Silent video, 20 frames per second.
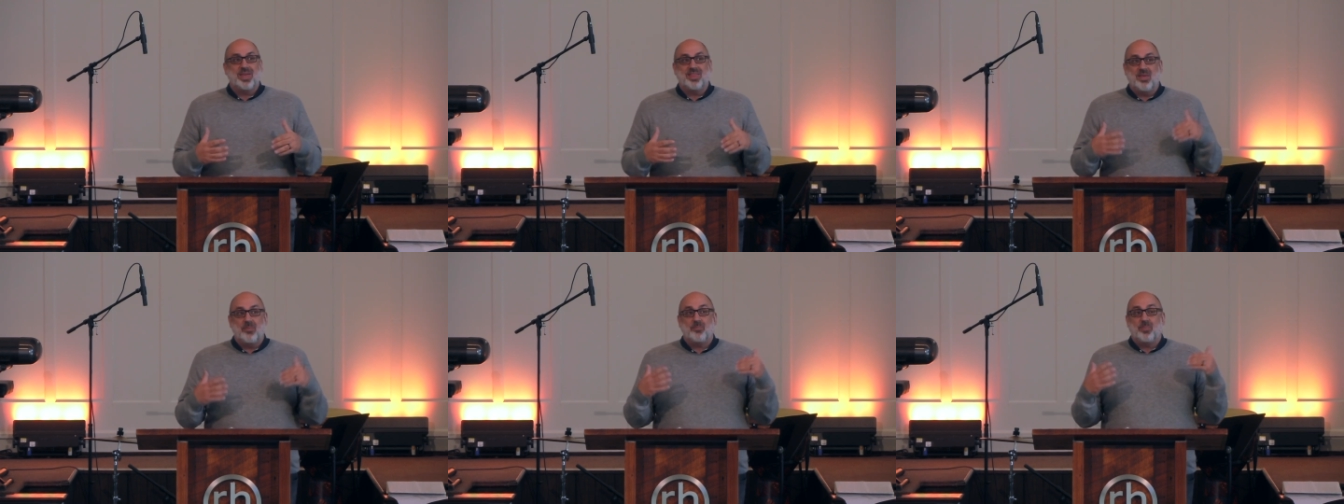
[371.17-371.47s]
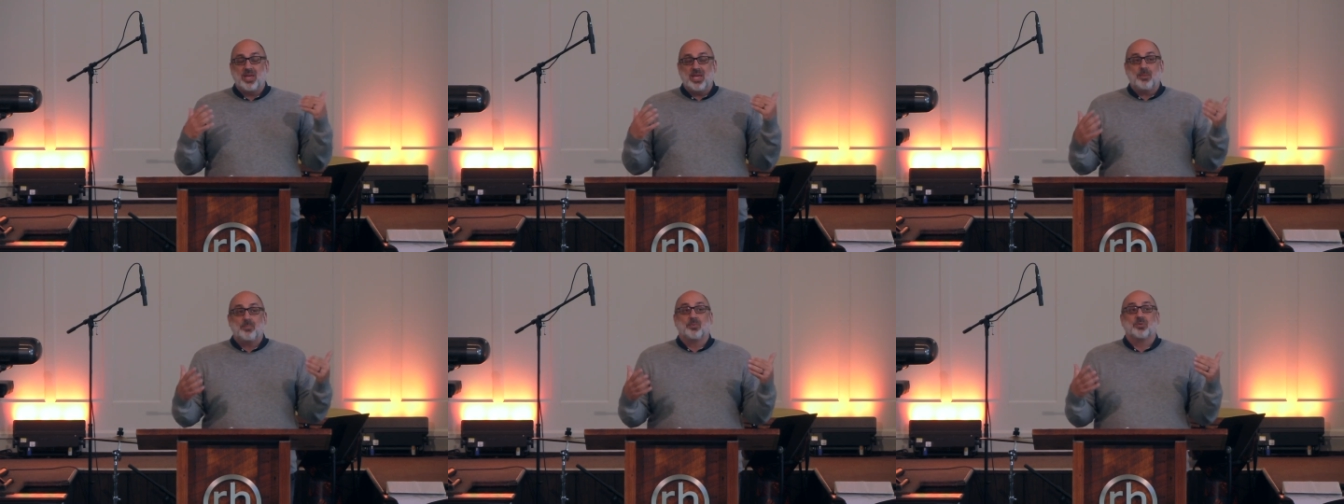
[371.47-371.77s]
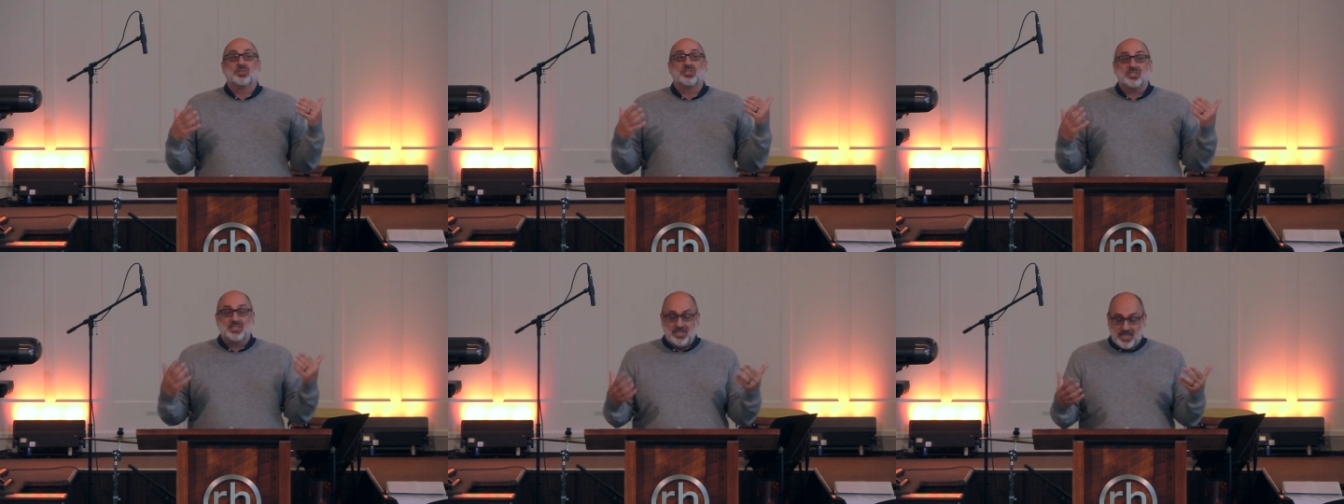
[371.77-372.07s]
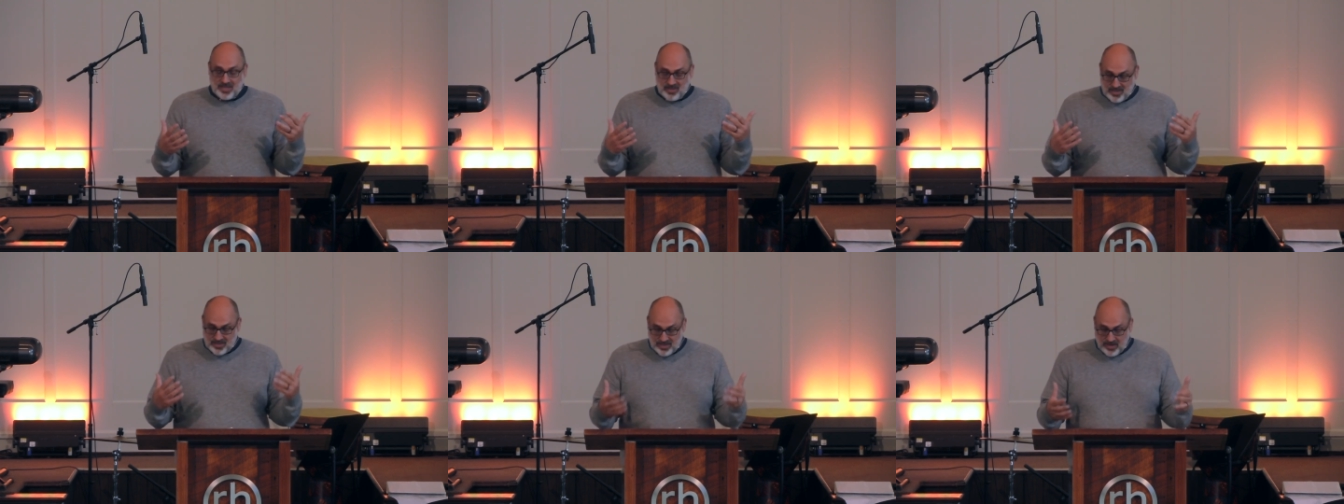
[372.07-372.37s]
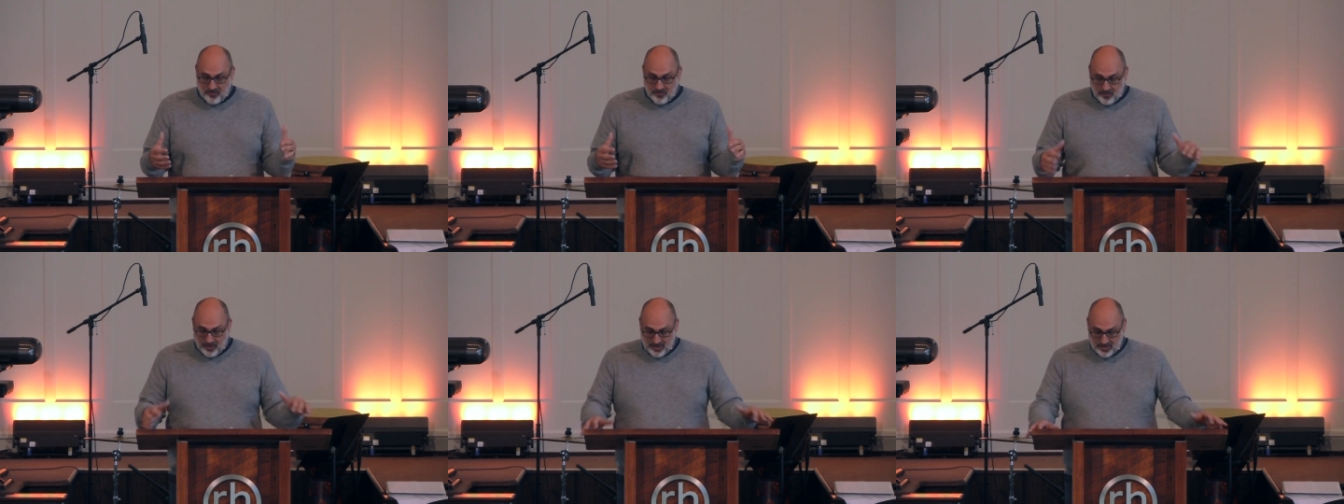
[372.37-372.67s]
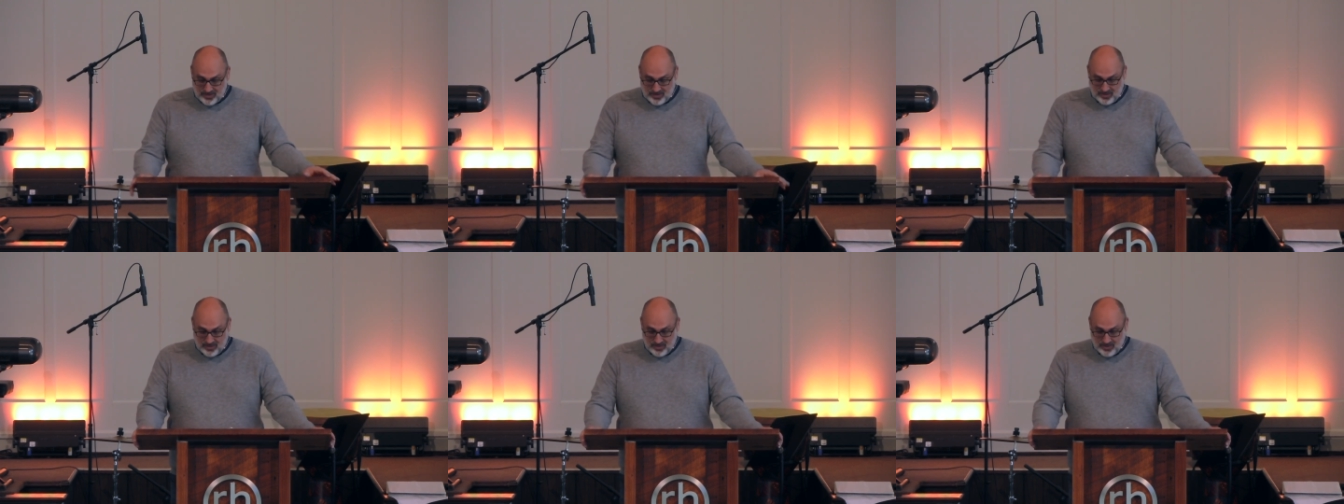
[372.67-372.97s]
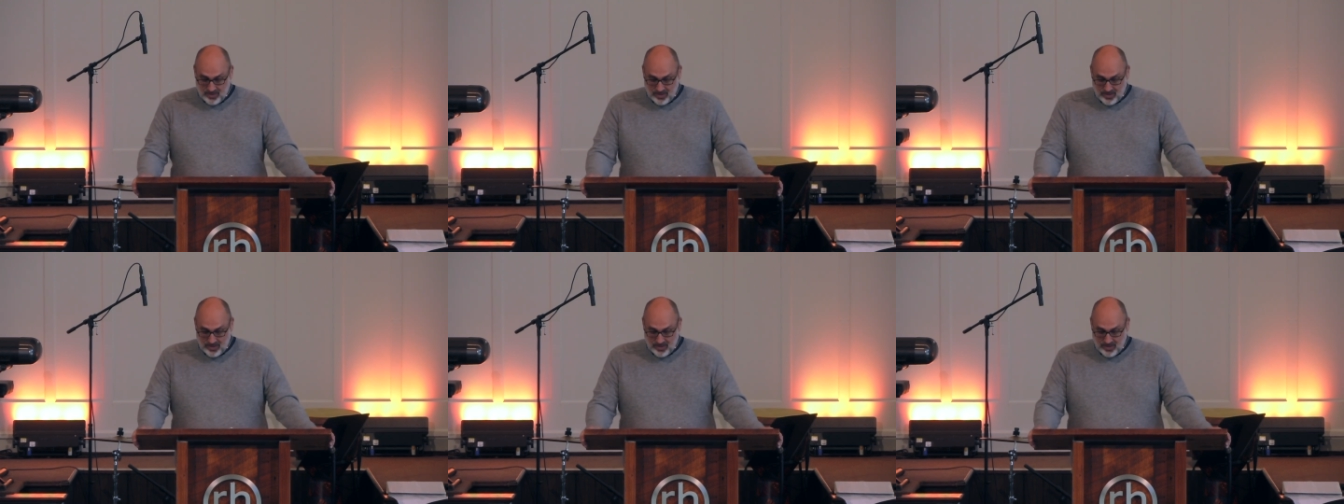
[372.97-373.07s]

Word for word: that people see the difference.